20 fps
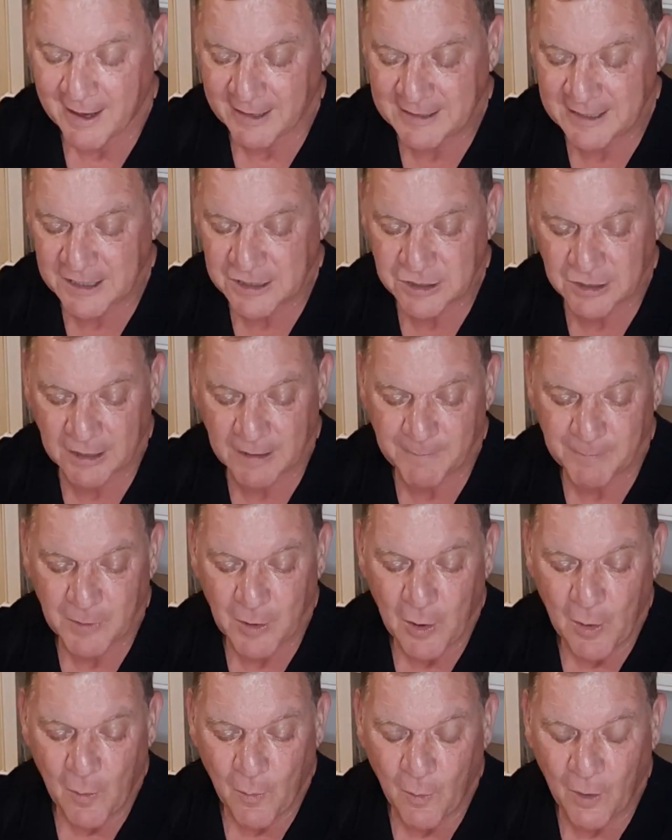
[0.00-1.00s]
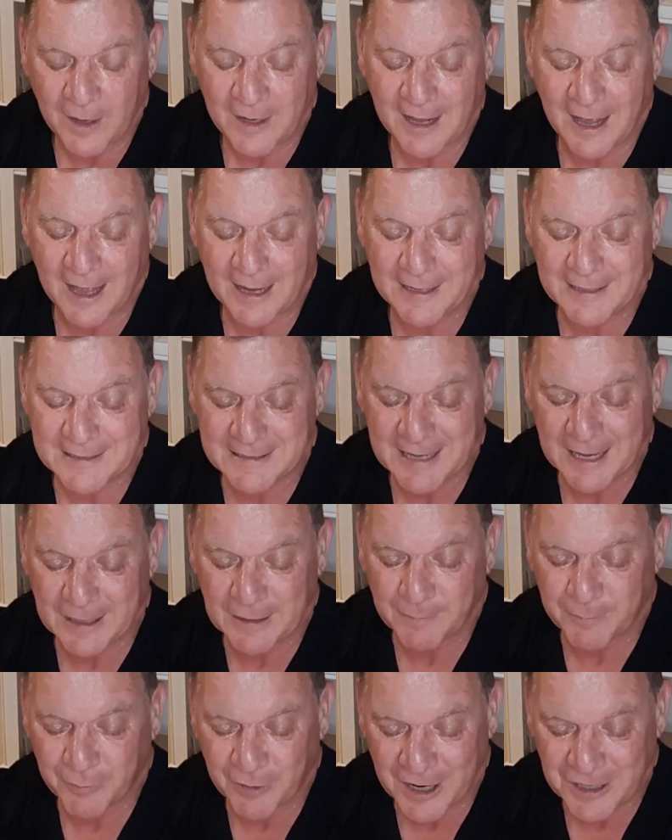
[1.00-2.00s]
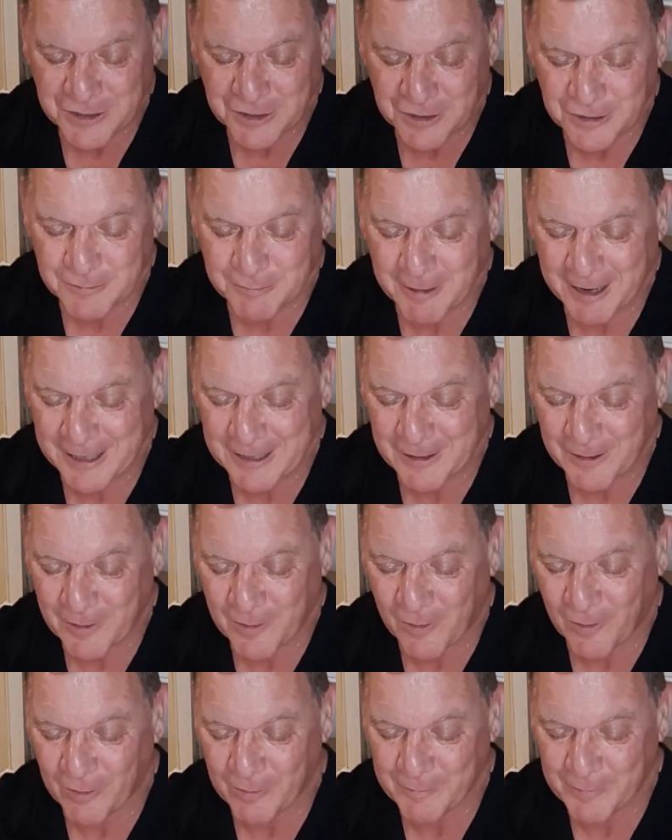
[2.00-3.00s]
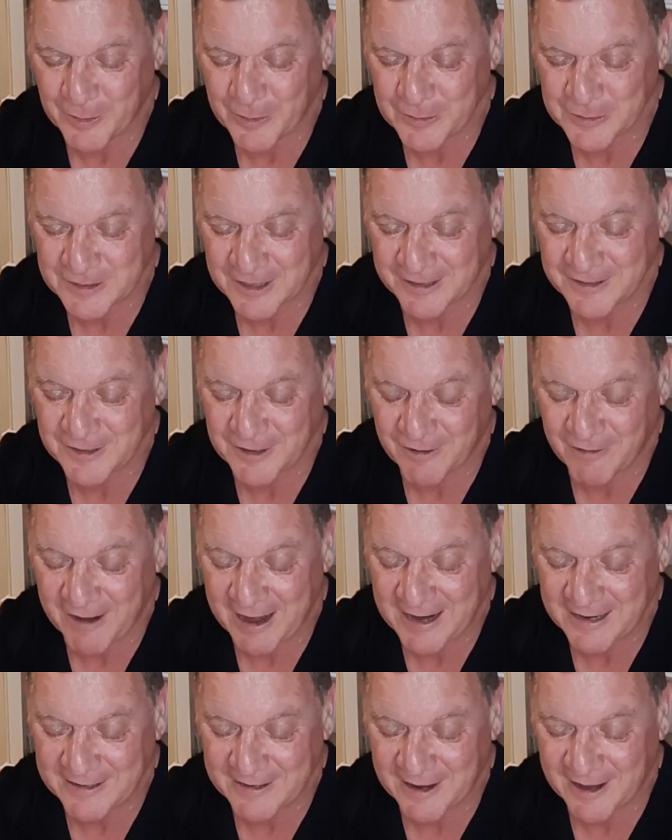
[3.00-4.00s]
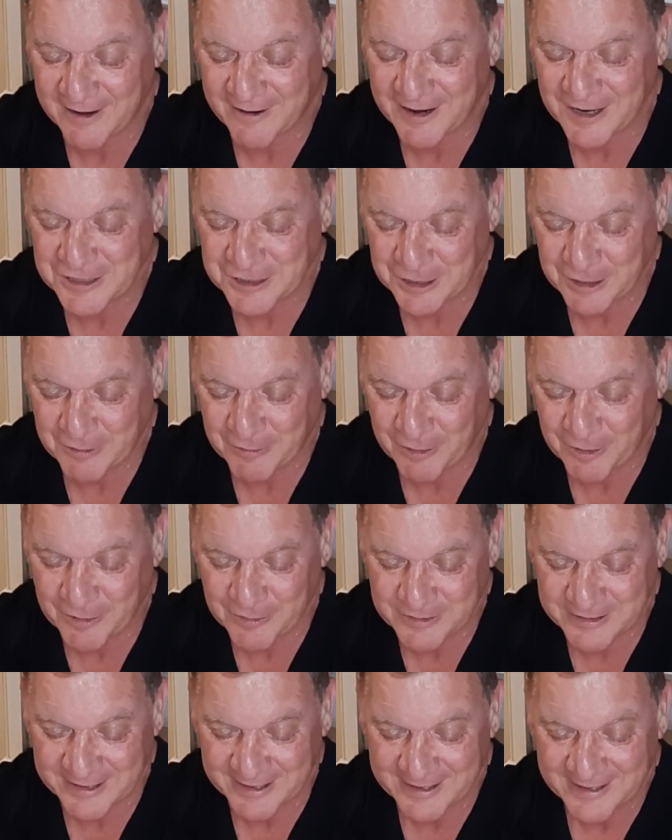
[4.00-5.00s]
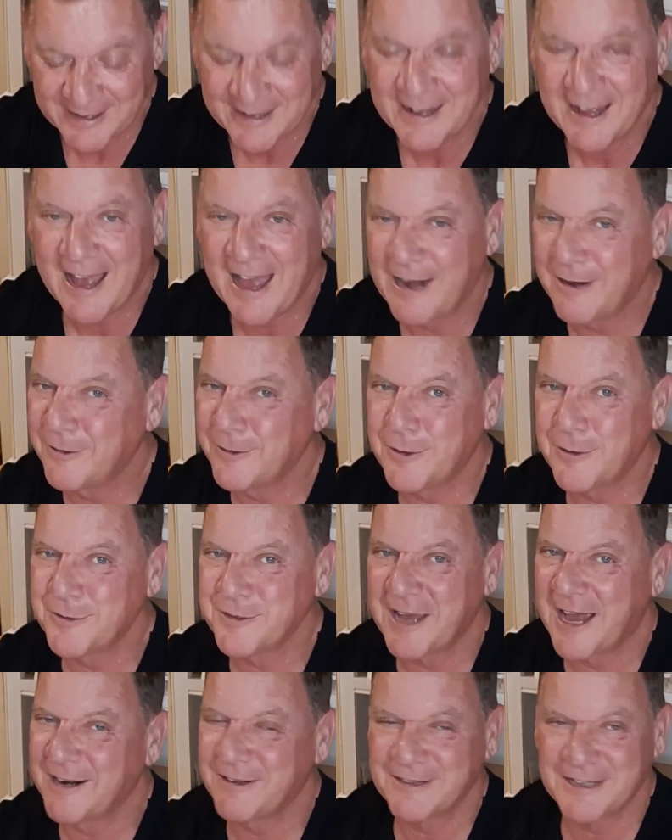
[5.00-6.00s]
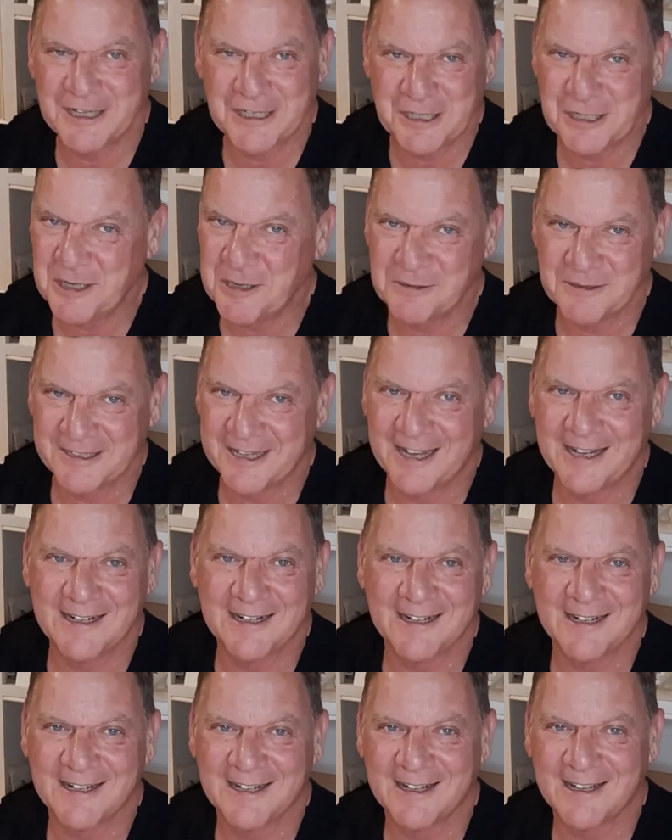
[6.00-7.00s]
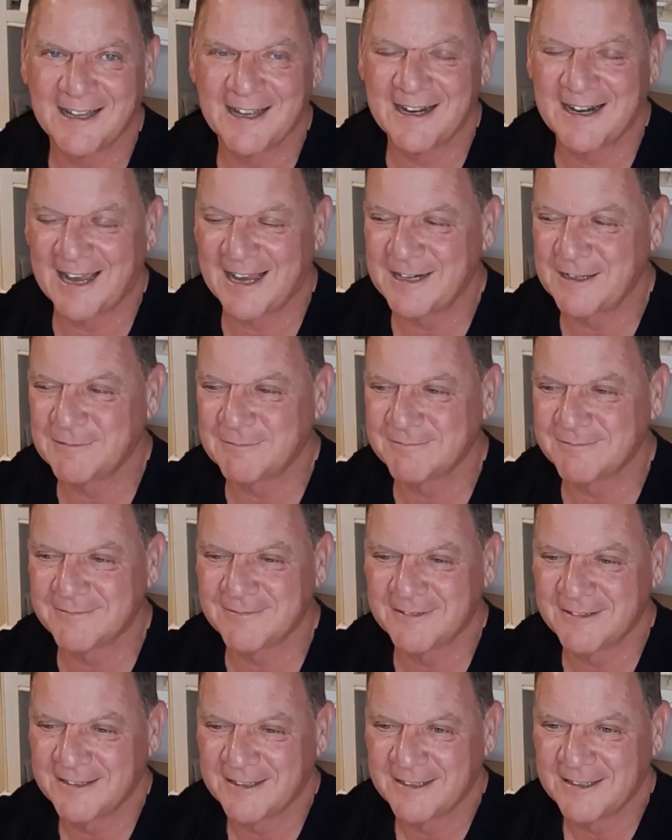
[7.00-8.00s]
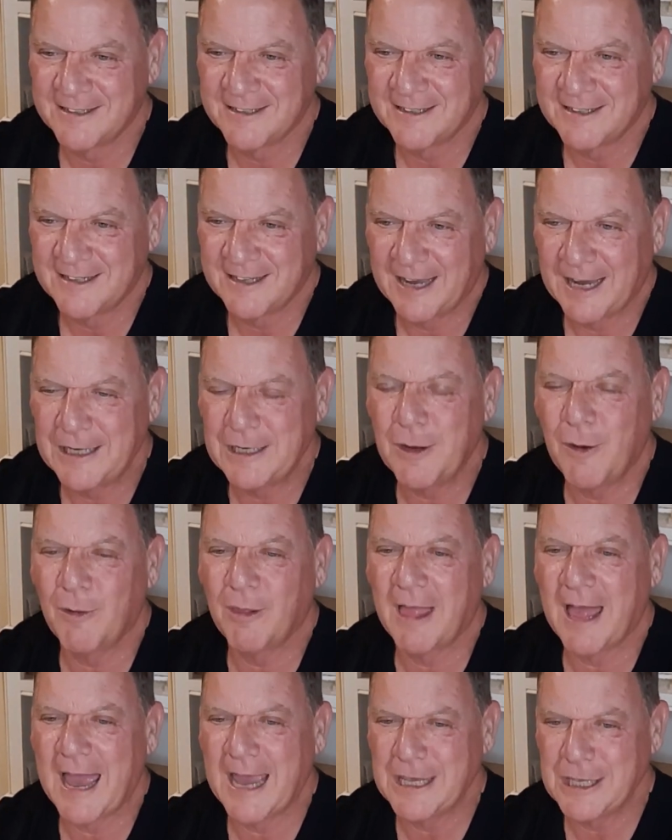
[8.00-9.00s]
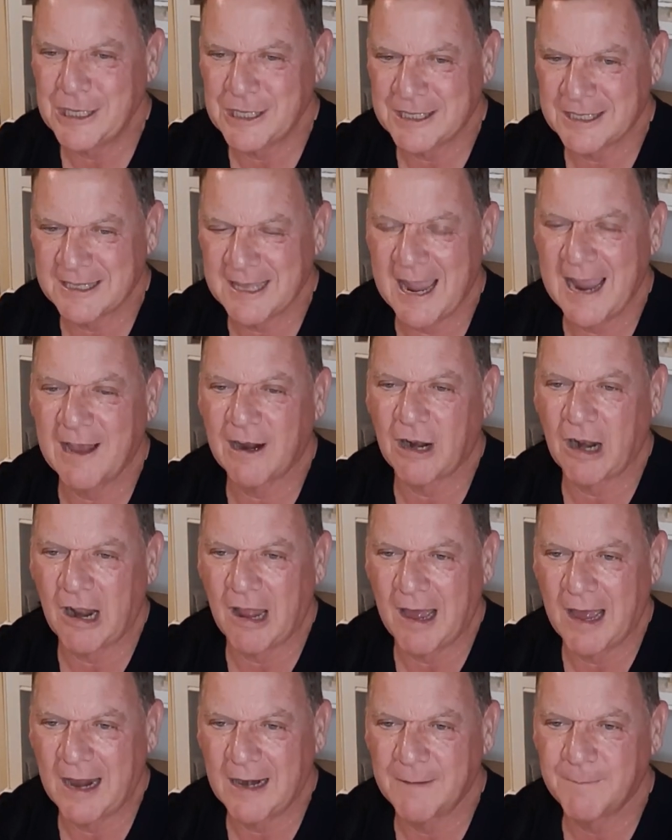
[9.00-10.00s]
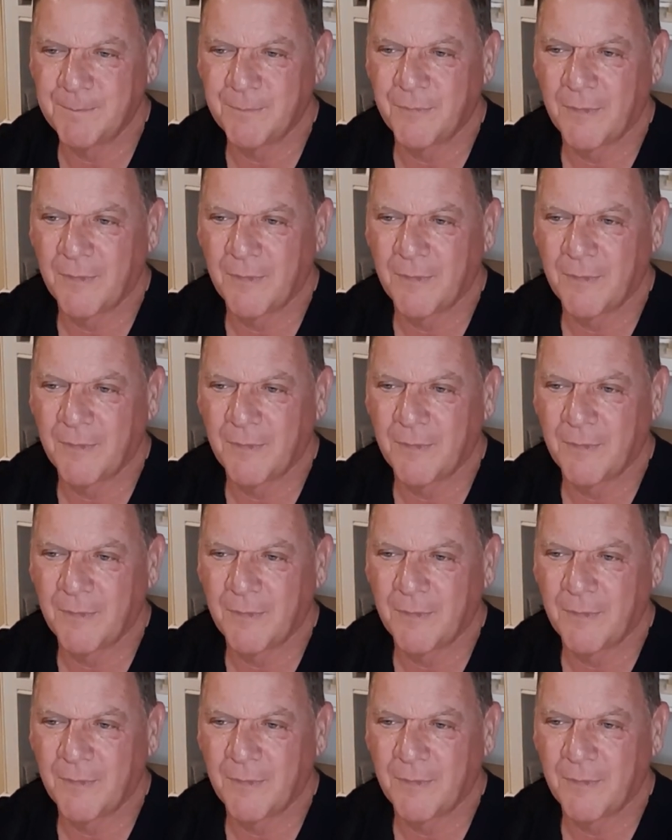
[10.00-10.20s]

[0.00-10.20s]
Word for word: Additionally, what unintended pressures might your goal impose on your granddaughter as she grows? I don't know. I don't think she knows that. And I don't, I know a lot, I say it a lot.